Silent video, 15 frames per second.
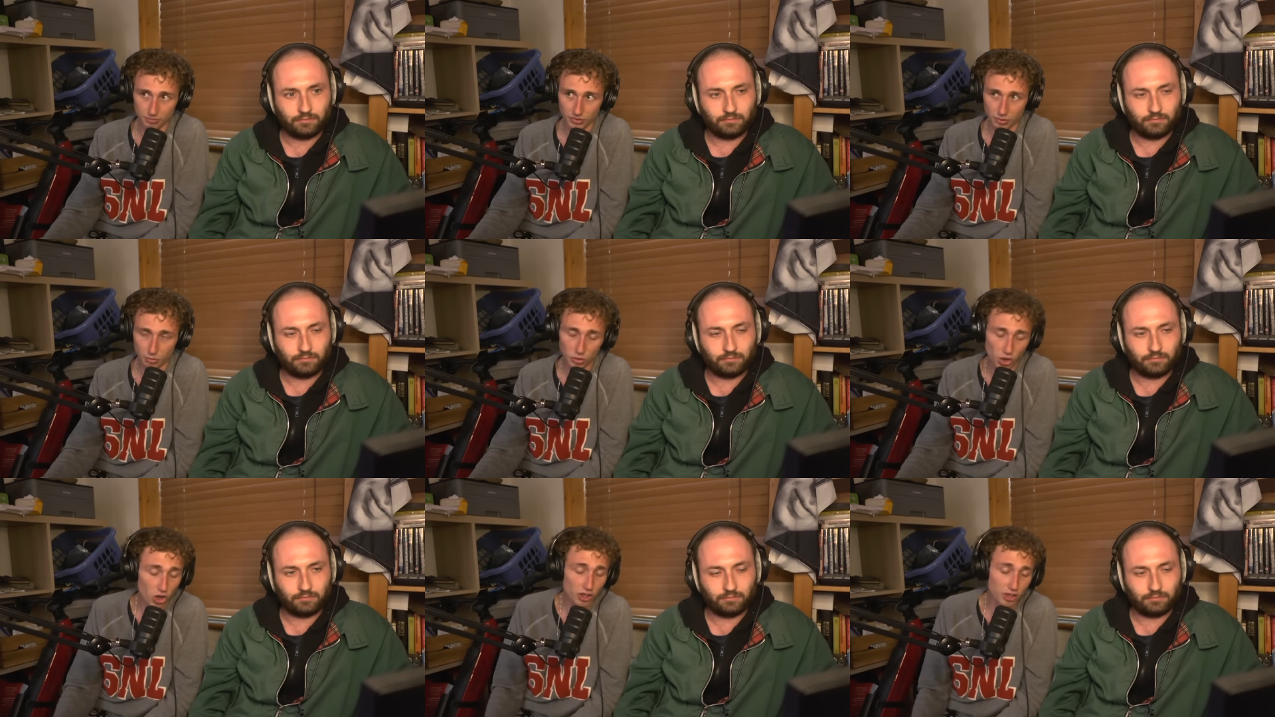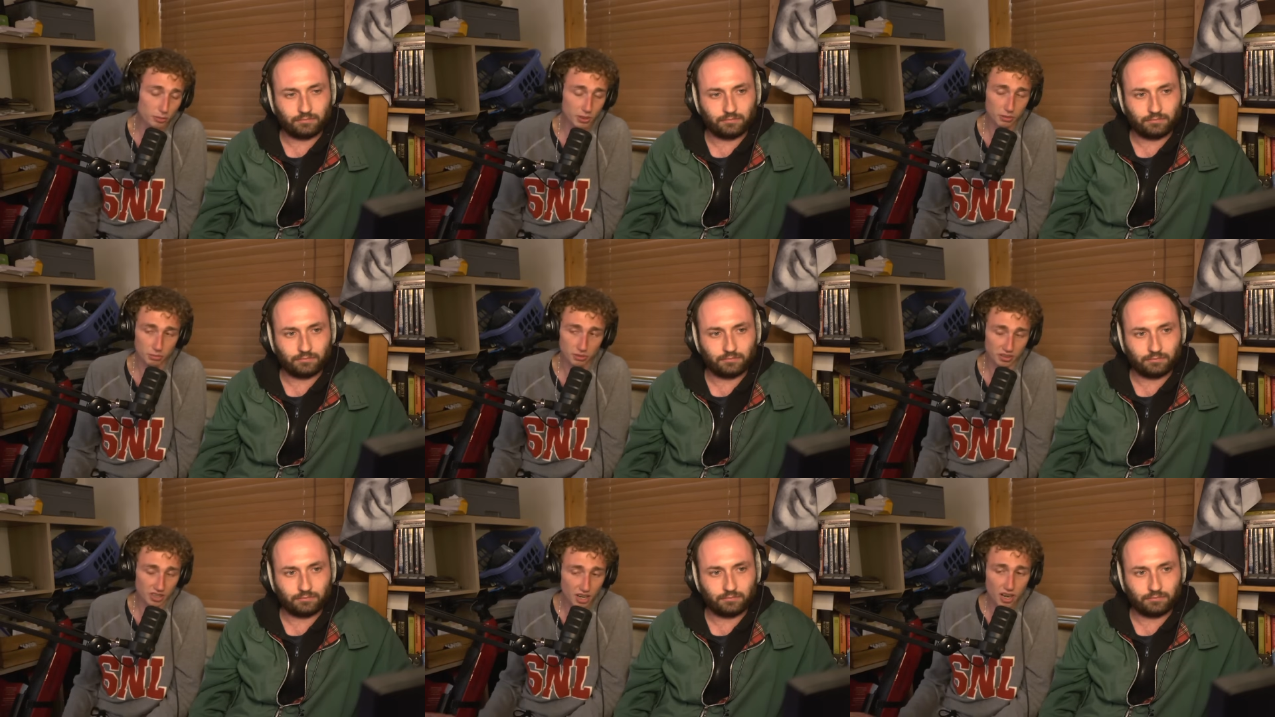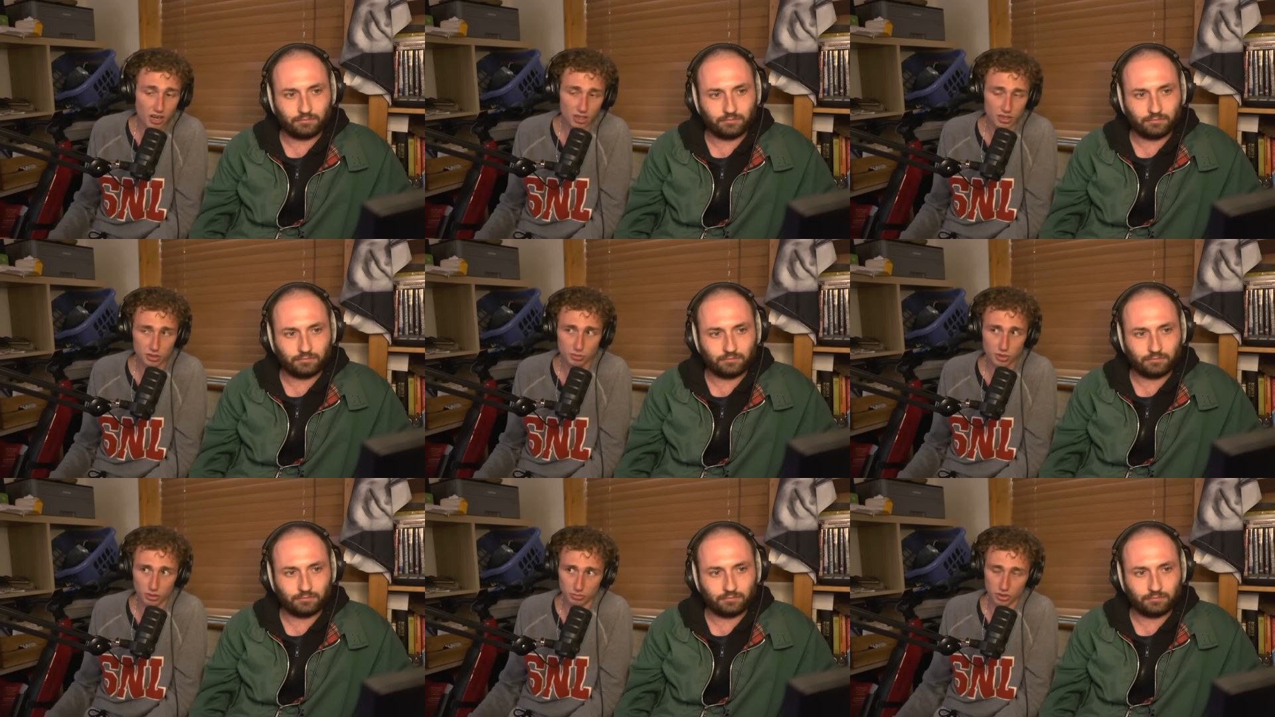Speaker 1: Yes. But other people, there are a
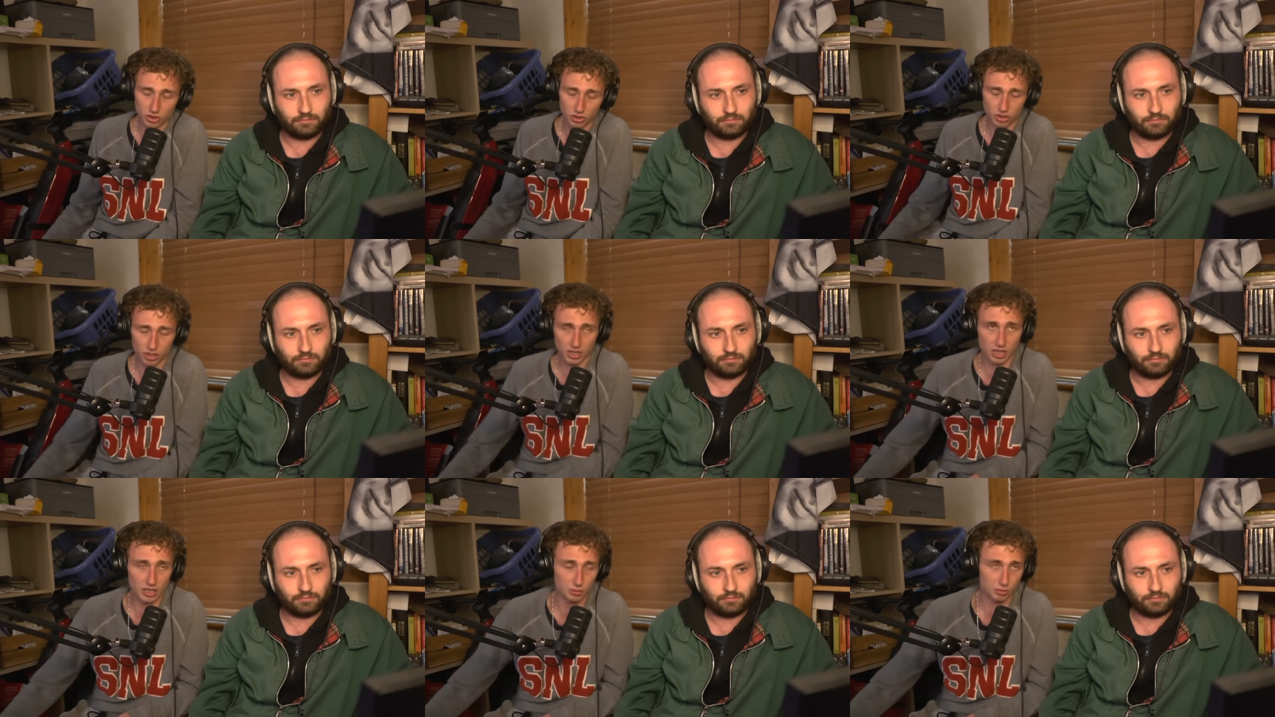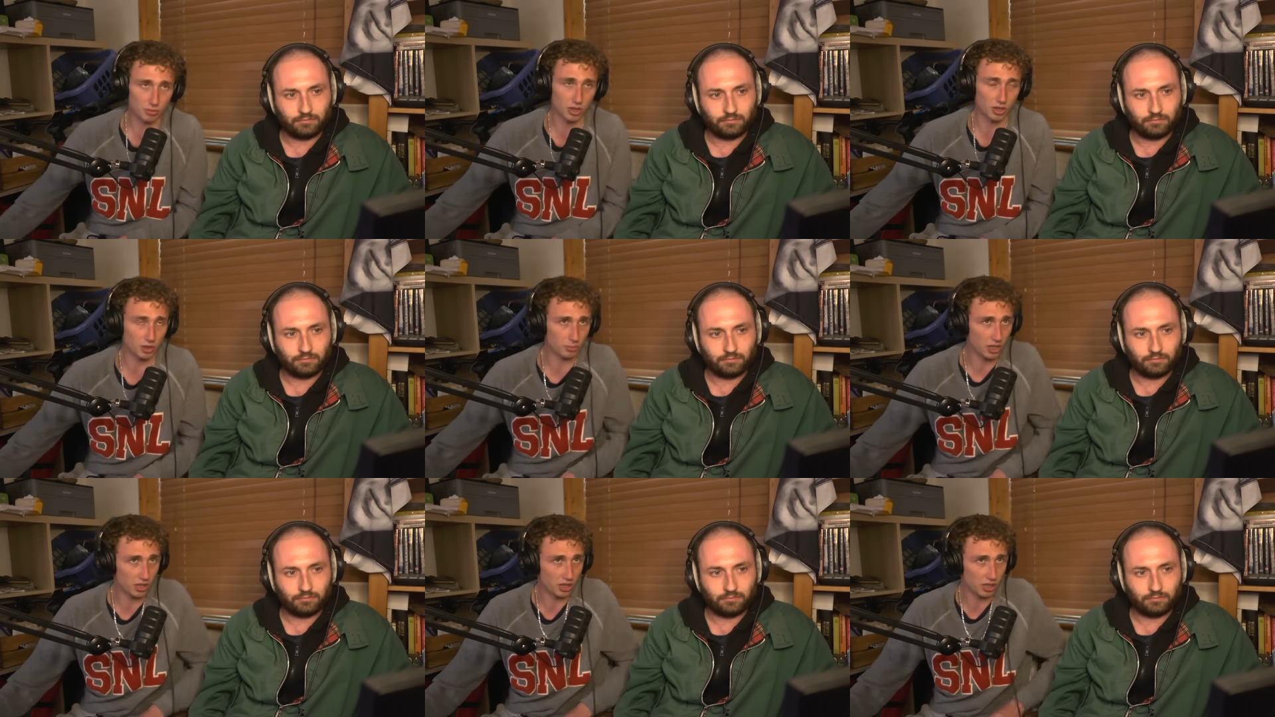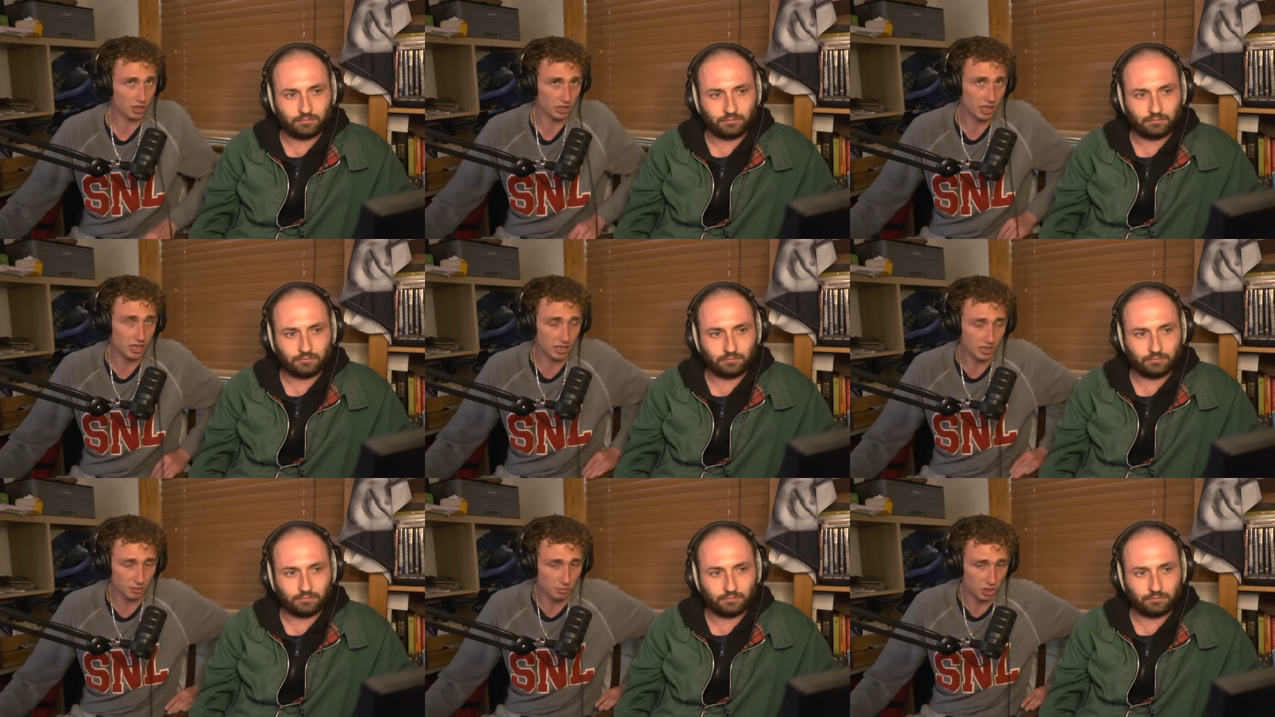small majority, a small, uh,
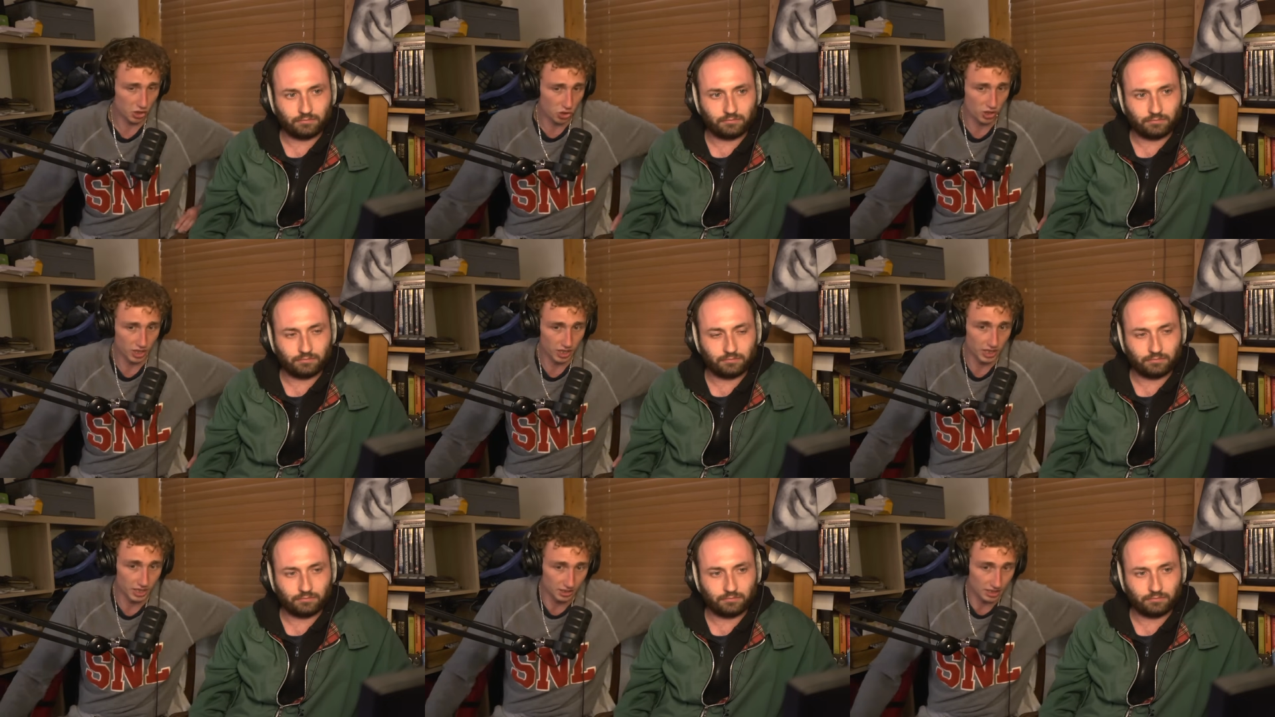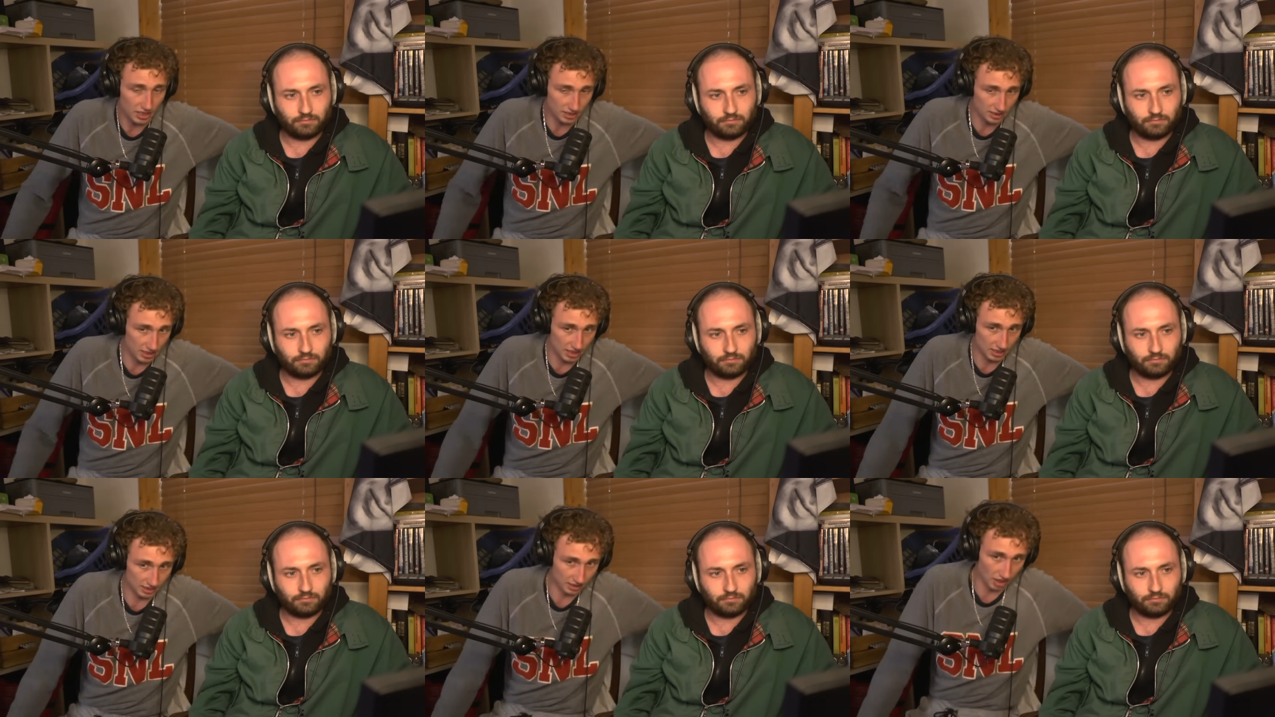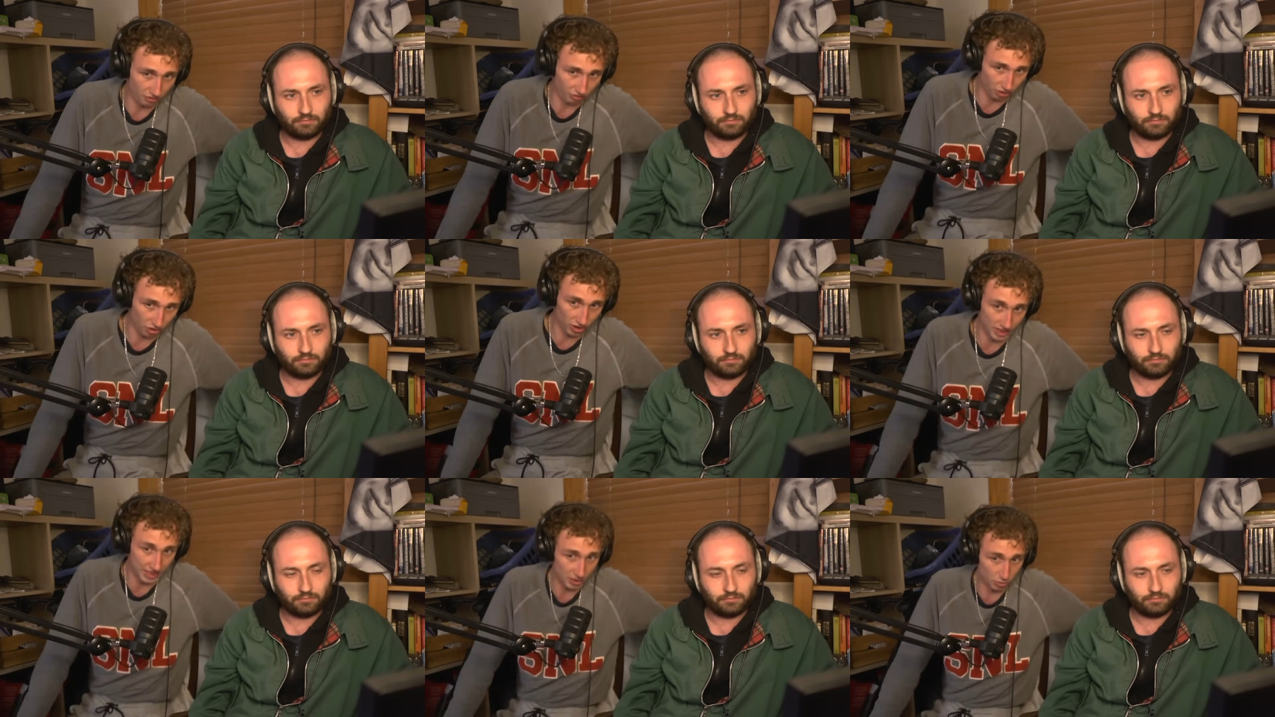there is a minority that says that
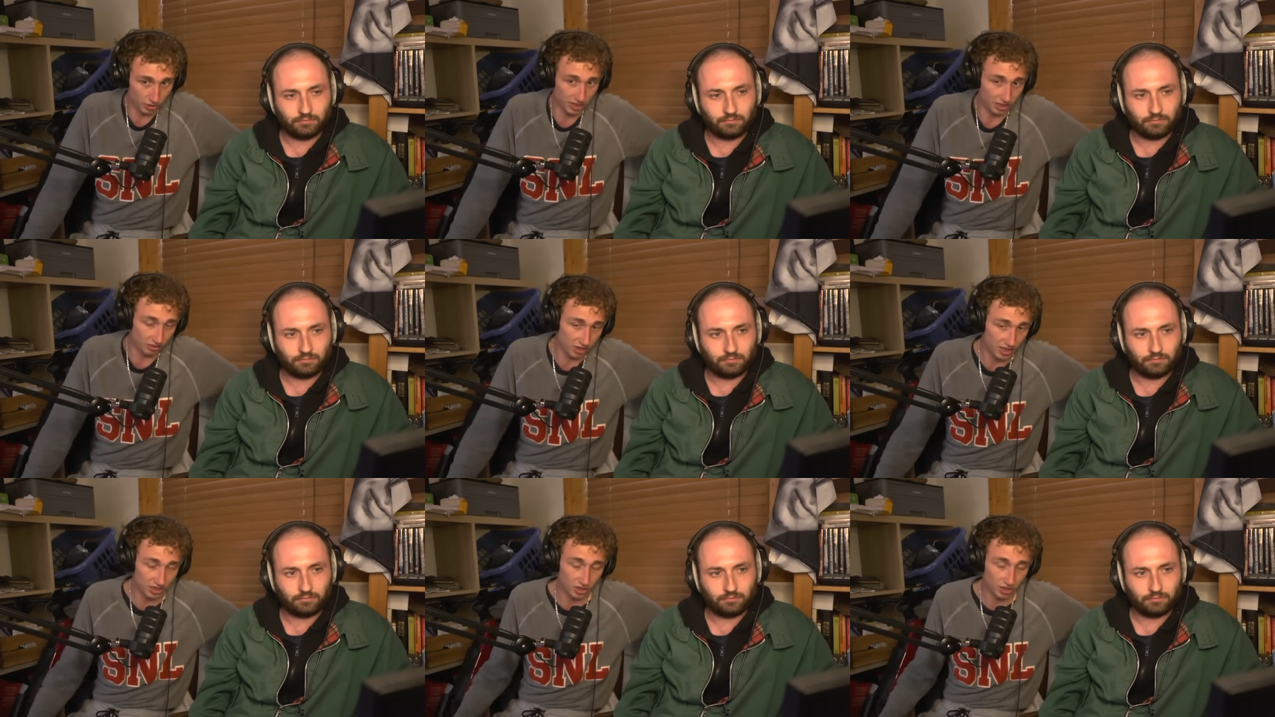Fury did win the fight.